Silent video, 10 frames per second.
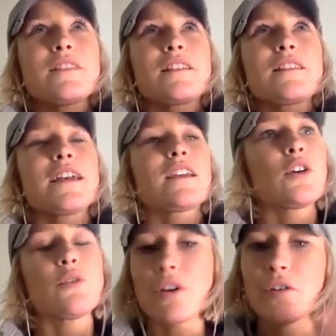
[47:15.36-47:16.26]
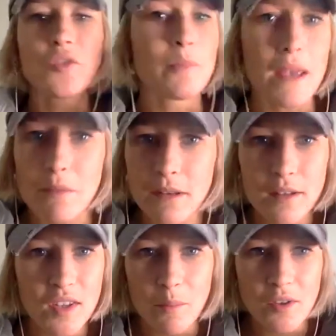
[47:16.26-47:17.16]
like, who knows, maybe in the
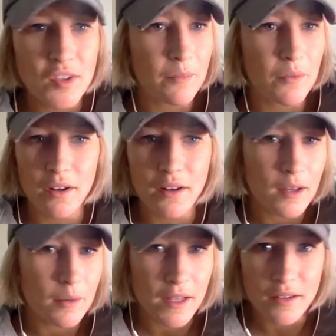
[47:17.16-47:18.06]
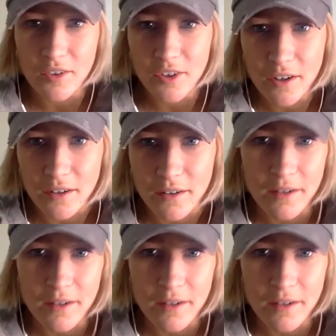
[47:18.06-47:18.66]
summertime, they're going to come get dessert.